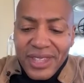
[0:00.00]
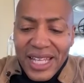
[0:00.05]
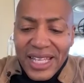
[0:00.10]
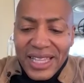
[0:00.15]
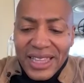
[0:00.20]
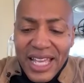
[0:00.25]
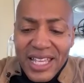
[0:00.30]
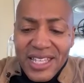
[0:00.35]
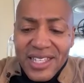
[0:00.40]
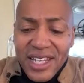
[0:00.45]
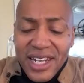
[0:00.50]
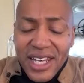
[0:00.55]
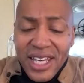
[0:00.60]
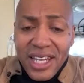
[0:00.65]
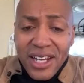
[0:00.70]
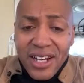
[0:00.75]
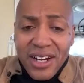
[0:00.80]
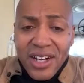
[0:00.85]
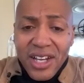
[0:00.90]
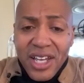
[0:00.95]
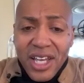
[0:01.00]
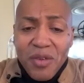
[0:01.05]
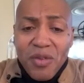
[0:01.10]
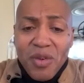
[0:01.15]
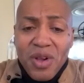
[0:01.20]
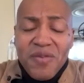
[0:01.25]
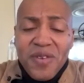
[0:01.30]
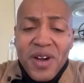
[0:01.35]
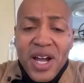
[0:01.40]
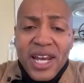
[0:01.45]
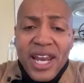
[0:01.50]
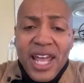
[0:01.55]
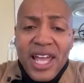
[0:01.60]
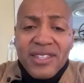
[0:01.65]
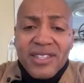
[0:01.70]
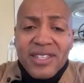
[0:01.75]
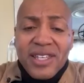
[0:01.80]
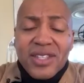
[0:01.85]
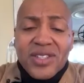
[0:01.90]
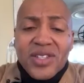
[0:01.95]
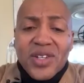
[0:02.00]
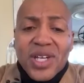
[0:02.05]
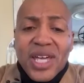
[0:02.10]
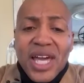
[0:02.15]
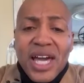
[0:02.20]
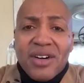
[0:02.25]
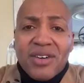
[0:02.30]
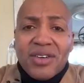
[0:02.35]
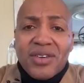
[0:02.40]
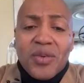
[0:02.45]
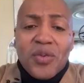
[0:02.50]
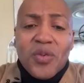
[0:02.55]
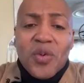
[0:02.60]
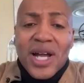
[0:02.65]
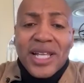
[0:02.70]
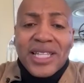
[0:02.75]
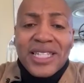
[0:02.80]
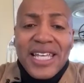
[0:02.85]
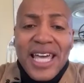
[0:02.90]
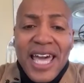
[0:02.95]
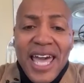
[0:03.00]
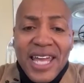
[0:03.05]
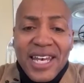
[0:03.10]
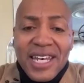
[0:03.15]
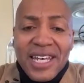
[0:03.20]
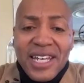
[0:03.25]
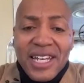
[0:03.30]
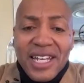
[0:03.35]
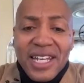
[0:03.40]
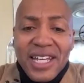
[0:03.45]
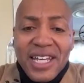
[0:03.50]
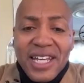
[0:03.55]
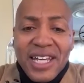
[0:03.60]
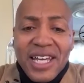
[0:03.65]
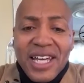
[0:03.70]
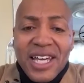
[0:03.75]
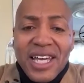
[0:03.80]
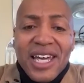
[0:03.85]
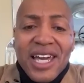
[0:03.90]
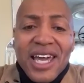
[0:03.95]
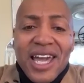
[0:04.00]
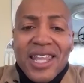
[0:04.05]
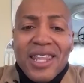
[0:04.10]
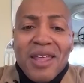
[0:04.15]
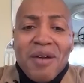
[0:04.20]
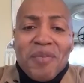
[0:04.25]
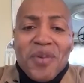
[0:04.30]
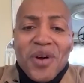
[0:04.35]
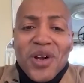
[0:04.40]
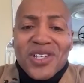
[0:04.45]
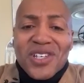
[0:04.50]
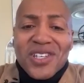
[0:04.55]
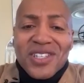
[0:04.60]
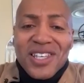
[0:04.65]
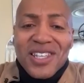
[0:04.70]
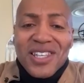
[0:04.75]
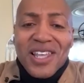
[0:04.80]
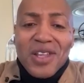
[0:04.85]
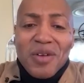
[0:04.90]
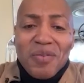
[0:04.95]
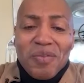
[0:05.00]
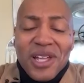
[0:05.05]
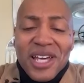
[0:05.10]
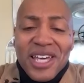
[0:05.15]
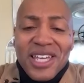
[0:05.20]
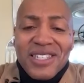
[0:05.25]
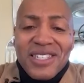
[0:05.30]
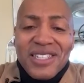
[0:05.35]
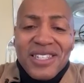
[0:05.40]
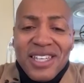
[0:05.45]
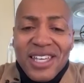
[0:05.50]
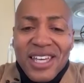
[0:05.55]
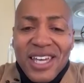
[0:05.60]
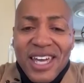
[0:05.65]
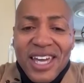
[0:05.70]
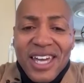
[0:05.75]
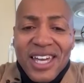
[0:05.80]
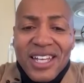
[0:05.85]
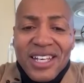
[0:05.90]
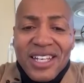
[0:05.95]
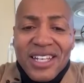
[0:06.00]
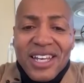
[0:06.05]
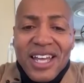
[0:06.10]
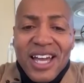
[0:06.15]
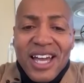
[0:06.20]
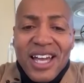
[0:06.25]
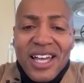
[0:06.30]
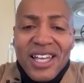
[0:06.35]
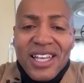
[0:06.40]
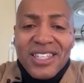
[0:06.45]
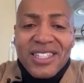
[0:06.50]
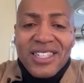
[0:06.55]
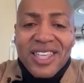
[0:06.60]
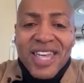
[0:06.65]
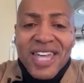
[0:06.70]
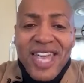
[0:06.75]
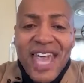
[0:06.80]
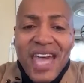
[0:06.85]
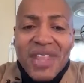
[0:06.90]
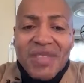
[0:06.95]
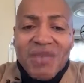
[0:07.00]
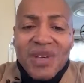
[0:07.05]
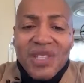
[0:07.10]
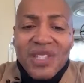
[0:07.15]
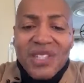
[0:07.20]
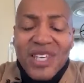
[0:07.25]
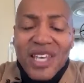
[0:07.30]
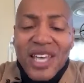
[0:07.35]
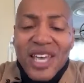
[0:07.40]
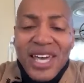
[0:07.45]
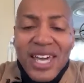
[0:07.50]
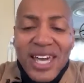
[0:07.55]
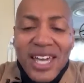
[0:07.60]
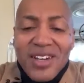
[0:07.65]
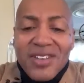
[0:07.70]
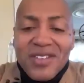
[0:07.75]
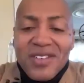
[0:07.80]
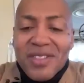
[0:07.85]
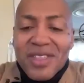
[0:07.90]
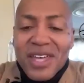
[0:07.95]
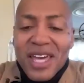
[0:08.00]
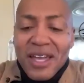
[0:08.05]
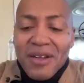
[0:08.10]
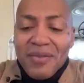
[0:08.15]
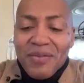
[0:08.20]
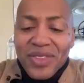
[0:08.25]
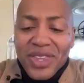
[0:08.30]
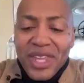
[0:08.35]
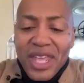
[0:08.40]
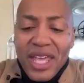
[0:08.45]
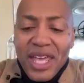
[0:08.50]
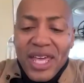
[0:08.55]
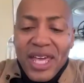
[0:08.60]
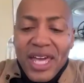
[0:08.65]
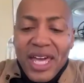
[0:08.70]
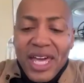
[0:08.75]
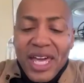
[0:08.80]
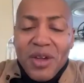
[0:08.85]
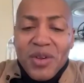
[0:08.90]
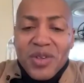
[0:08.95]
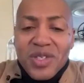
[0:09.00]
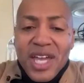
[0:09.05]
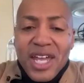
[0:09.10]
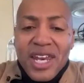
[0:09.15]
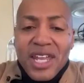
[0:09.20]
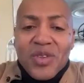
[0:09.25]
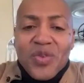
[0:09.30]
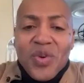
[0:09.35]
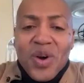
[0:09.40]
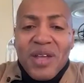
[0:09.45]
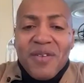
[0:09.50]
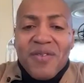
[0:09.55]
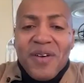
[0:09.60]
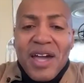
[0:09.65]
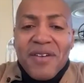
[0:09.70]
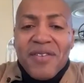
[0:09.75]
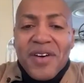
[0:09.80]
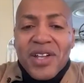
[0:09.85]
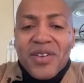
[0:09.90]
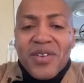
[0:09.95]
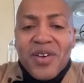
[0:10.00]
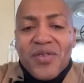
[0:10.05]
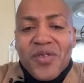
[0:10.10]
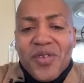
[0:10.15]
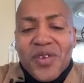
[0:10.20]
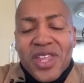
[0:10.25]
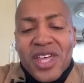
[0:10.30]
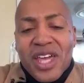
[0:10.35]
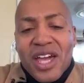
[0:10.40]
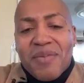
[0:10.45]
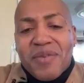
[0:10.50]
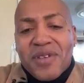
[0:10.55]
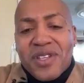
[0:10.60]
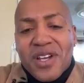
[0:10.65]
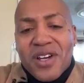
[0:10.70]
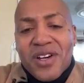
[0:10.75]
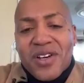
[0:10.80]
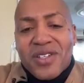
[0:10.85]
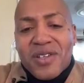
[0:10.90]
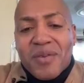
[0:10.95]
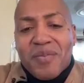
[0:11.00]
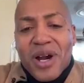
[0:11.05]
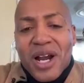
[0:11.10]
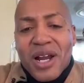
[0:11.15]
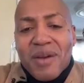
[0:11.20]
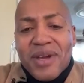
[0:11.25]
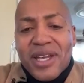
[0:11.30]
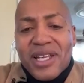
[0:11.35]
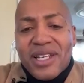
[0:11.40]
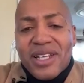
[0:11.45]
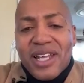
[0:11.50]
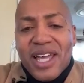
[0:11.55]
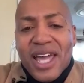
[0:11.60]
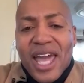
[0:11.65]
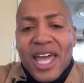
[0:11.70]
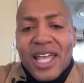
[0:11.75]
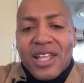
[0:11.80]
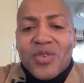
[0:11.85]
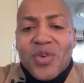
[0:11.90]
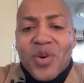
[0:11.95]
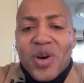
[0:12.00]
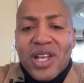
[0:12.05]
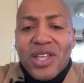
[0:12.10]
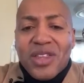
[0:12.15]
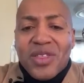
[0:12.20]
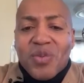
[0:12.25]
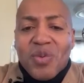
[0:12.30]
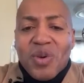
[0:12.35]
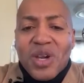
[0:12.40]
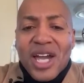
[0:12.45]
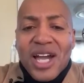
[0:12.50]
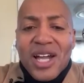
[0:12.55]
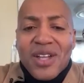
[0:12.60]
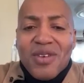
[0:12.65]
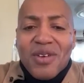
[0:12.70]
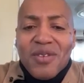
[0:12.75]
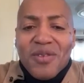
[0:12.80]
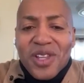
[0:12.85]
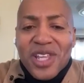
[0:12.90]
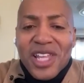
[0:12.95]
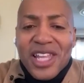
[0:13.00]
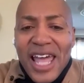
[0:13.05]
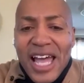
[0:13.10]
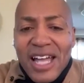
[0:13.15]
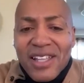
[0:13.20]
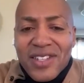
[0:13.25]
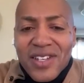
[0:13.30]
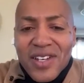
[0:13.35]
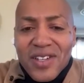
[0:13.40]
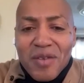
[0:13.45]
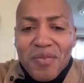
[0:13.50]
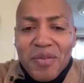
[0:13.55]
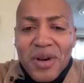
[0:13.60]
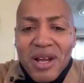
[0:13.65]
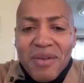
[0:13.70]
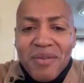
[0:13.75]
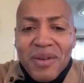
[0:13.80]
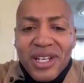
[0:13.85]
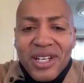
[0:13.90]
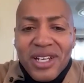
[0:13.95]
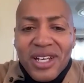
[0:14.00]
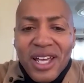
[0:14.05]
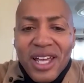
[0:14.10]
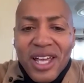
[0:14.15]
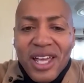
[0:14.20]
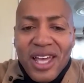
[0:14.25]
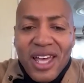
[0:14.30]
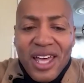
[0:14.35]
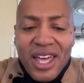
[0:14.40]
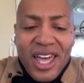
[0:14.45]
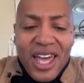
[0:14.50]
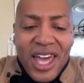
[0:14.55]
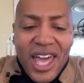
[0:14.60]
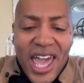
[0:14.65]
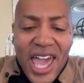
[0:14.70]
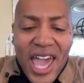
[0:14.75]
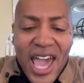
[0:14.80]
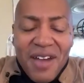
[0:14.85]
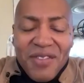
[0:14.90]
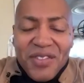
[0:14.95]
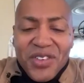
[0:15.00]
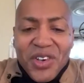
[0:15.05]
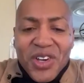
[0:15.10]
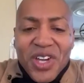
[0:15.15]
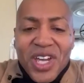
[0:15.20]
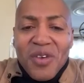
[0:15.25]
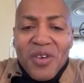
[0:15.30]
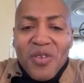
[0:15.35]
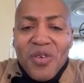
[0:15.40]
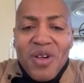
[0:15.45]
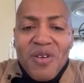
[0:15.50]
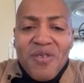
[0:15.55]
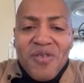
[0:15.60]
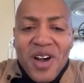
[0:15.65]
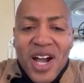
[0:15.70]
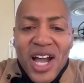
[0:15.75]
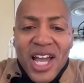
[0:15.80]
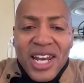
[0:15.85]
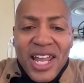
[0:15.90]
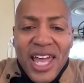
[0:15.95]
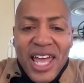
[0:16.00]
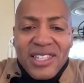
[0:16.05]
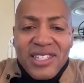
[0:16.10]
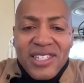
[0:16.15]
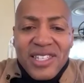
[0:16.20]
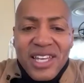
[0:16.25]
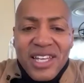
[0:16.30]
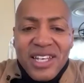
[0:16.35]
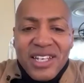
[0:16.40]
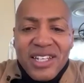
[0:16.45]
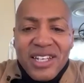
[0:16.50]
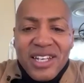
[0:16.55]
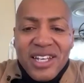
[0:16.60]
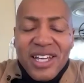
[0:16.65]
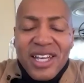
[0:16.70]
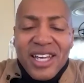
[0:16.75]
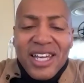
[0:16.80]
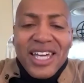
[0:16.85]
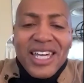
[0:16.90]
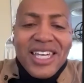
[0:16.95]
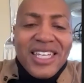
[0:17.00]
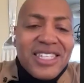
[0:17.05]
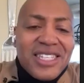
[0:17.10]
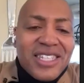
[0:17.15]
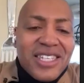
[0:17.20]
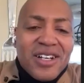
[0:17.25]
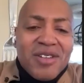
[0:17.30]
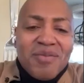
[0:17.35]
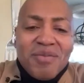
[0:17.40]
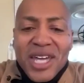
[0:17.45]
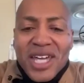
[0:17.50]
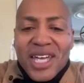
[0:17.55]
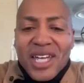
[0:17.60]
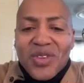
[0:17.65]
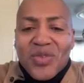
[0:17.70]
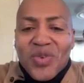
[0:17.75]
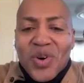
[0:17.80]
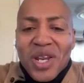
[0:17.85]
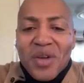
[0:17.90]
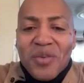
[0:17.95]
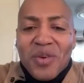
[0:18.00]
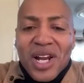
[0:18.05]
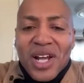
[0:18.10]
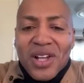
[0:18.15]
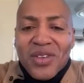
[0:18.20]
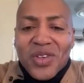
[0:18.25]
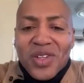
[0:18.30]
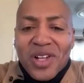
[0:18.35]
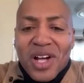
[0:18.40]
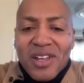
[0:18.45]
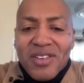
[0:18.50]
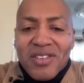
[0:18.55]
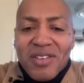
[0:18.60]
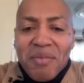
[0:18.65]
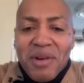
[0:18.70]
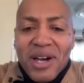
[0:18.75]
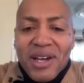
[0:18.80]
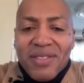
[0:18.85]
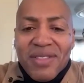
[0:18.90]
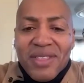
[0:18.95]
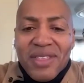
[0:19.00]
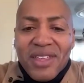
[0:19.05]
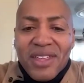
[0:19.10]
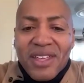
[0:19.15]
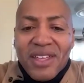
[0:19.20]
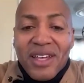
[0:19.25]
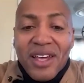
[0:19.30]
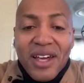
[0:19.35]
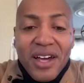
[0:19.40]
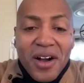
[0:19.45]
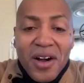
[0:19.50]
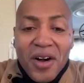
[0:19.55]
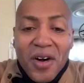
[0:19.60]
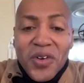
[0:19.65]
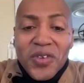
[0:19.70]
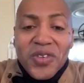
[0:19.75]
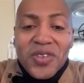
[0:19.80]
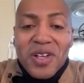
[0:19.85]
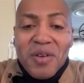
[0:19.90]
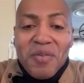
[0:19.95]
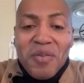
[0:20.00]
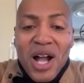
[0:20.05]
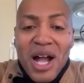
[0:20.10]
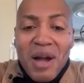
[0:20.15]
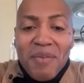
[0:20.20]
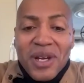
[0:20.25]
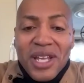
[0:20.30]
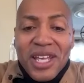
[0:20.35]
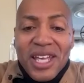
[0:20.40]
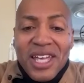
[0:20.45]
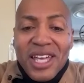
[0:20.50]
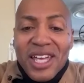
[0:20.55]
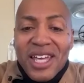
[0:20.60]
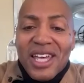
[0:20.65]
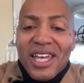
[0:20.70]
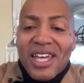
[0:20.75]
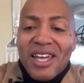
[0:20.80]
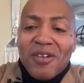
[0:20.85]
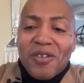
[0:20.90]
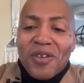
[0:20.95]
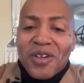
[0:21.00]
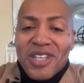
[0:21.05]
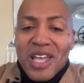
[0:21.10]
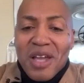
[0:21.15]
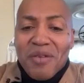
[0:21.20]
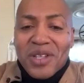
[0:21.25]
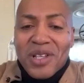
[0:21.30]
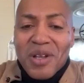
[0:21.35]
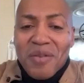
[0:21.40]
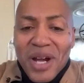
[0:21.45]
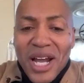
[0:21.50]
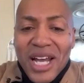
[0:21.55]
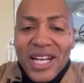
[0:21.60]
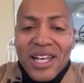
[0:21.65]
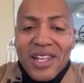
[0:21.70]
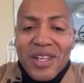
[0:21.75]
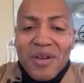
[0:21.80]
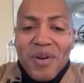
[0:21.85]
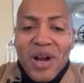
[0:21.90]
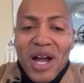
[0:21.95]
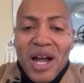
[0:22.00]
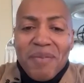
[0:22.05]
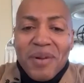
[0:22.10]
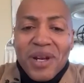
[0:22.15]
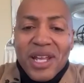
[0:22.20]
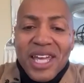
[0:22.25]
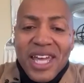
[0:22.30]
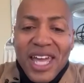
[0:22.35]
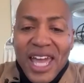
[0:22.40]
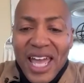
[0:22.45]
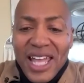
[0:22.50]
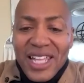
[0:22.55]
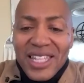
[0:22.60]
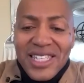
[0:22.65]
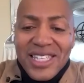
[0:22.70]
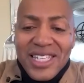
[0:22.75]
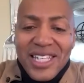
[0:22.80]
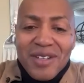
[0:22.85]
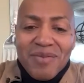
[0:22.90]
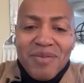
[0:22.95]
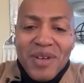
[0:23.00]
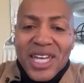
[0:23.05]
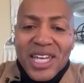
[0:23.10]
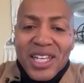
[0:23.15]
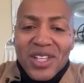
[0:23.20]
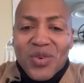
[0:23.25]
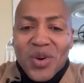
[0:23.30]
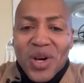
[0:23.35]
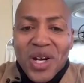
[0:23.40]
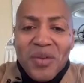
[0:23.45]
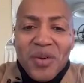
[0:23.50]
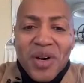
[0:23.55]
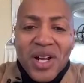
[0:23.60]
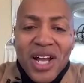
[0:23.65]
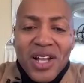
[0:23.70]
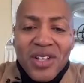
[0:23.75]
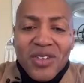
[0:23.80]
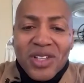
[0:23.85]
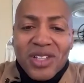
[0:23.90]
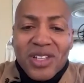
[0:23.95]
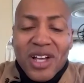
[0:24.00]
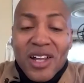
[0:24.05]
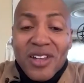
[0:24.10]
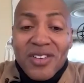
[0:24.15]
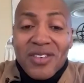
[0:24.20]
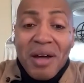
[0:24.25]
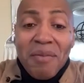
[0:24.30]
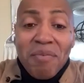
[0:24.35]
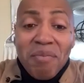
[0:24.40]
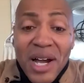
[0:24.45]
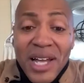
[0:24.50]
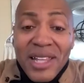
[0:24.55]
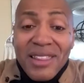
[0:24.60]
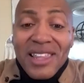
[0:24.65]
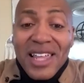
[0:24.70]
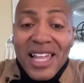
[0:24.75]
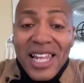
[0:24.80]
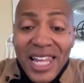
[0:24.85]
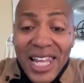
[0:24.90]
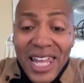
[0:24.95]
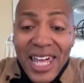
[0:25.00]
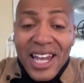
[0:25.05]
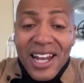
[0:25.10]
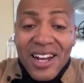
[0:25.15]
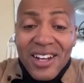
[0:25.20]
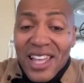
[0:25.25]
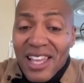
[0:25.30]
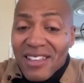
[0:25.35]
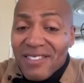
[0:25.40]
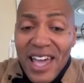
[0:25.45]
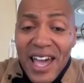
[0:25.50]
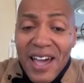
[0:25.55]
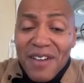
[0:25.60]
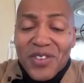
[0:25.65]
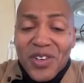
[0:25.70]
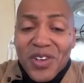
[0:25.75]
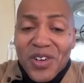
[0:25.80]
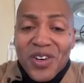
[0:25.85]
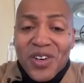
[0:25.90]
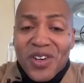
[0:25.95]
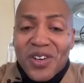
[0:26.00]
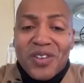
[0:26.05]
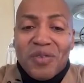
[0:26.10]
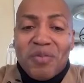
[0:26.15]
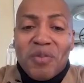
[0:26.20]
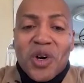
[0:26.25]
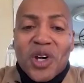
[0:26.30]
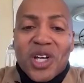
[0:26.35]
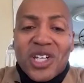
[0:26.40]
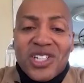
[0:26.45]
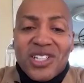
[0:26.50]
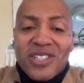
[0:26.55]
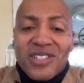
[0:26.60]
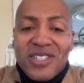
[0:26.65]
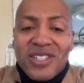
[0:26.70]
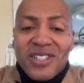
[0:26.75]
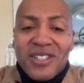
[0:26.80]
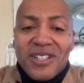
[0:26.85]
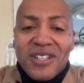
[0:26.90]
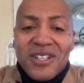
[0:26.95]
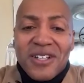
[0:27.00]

Less than a year, he refinanced it, took out 110, and then purchased another place in uh, St. Catharines. Here's the thing. He was getting 2,500 for the upstairs apartment and 2,300 for the downstairs apartment. After refinanced it, he's still making $2,100 a month. Owns the property, was able to buy another property and still making $2,100 a month clear. That's after mortgages.